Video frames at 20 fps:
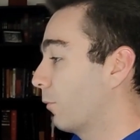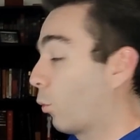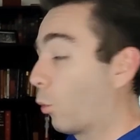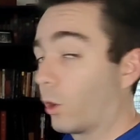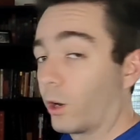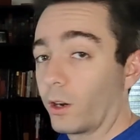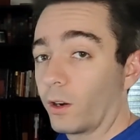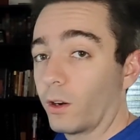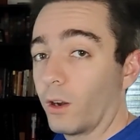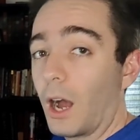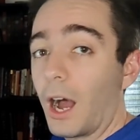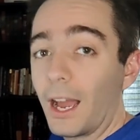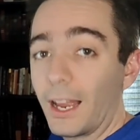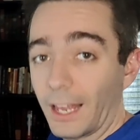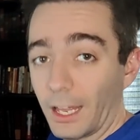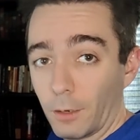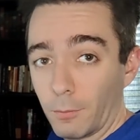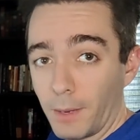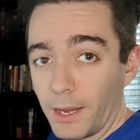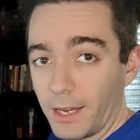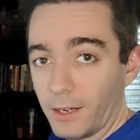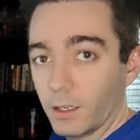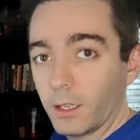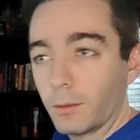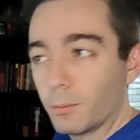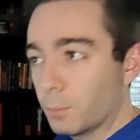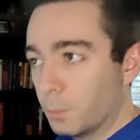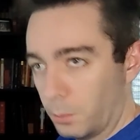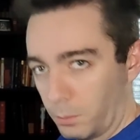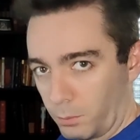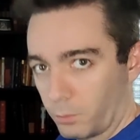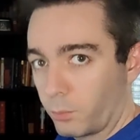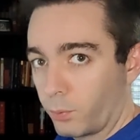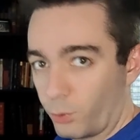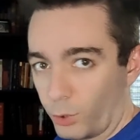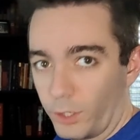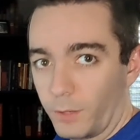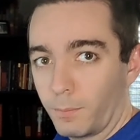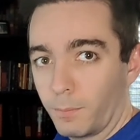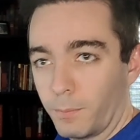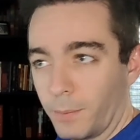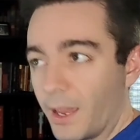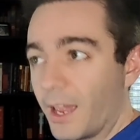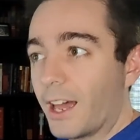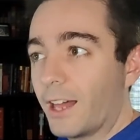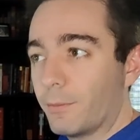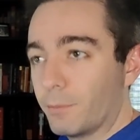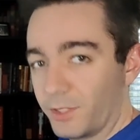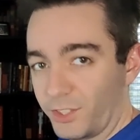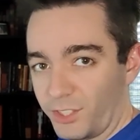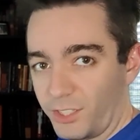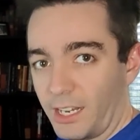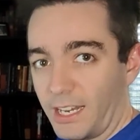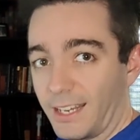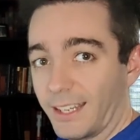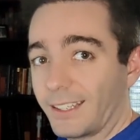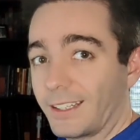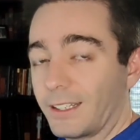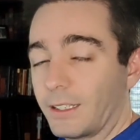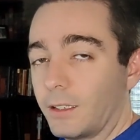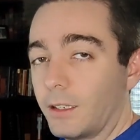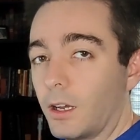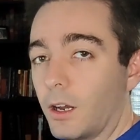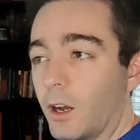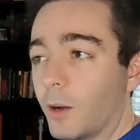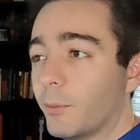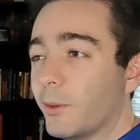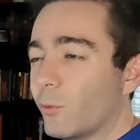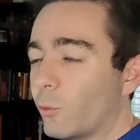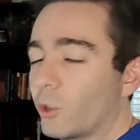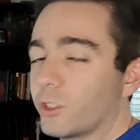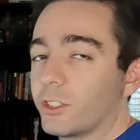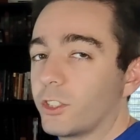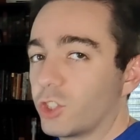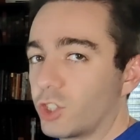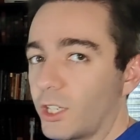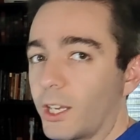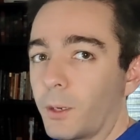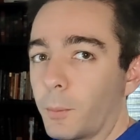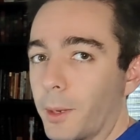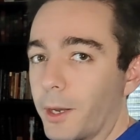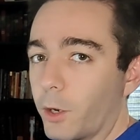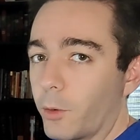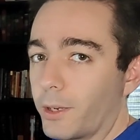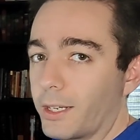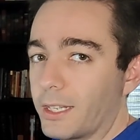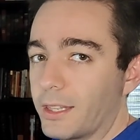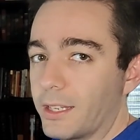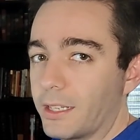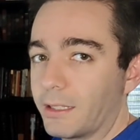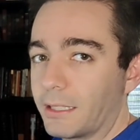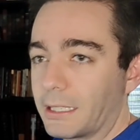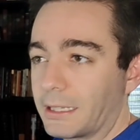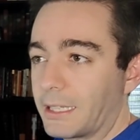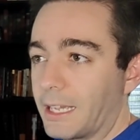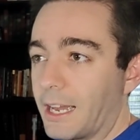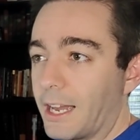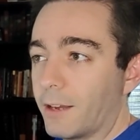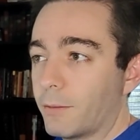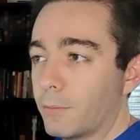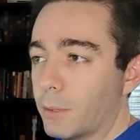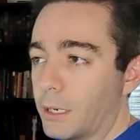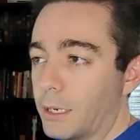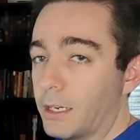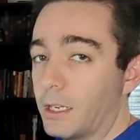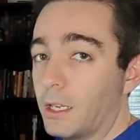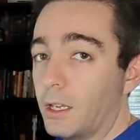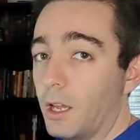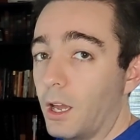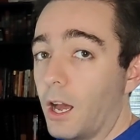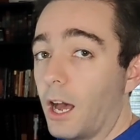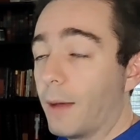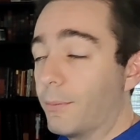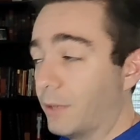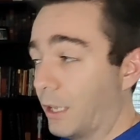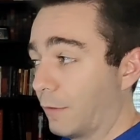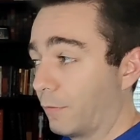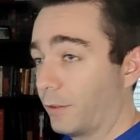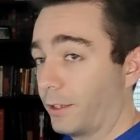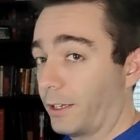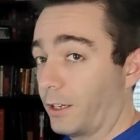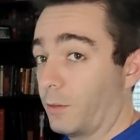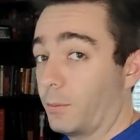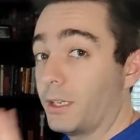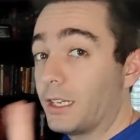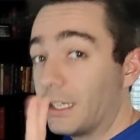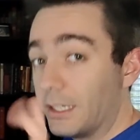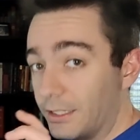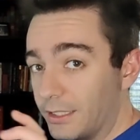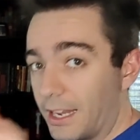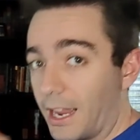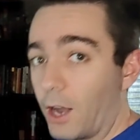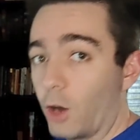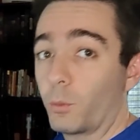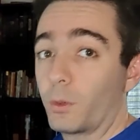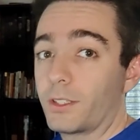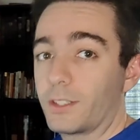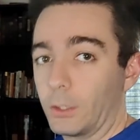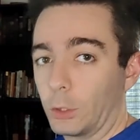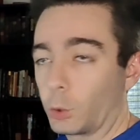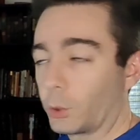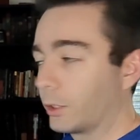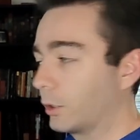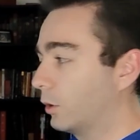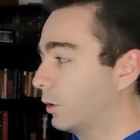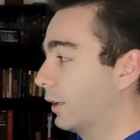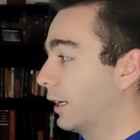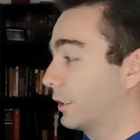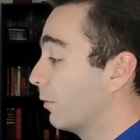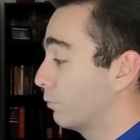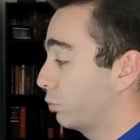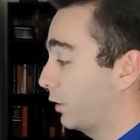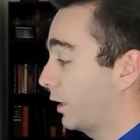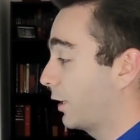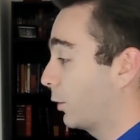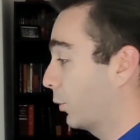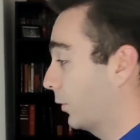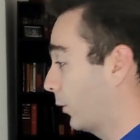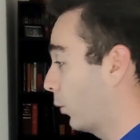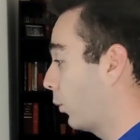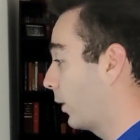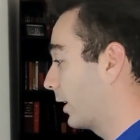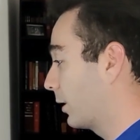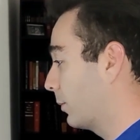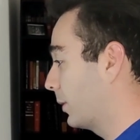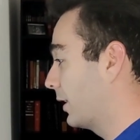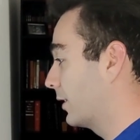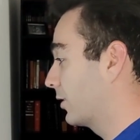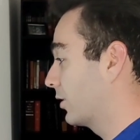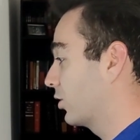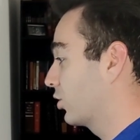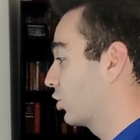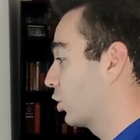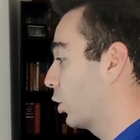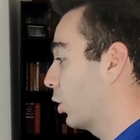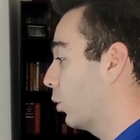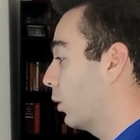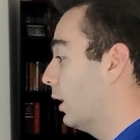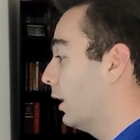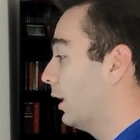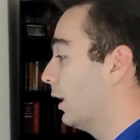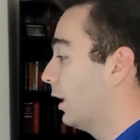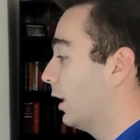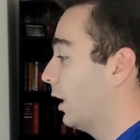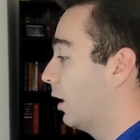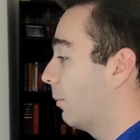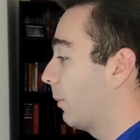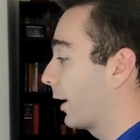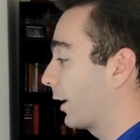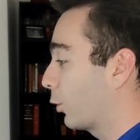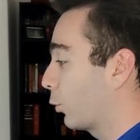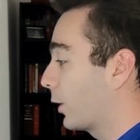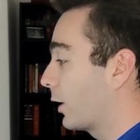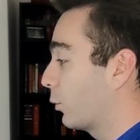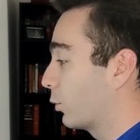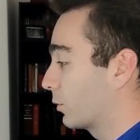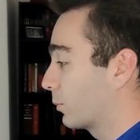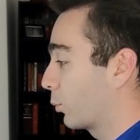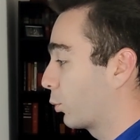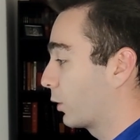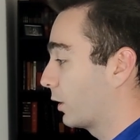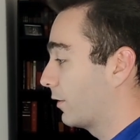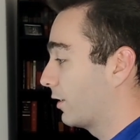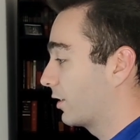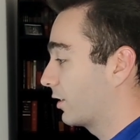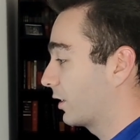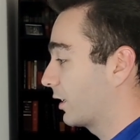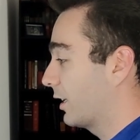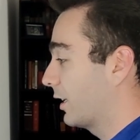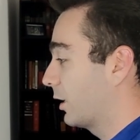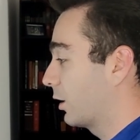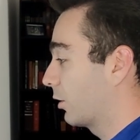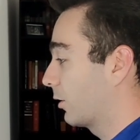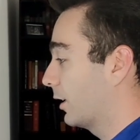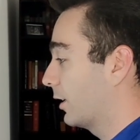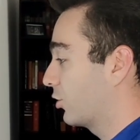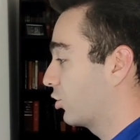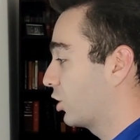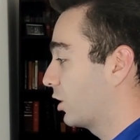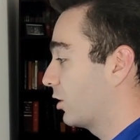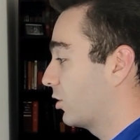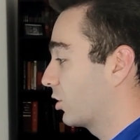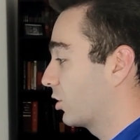where I had made a pretty bad mistake. It wasn't checkmate or anything like that, but I'm definitely going to be down material. I'm playing with the white pieces. So my queen was previously here, and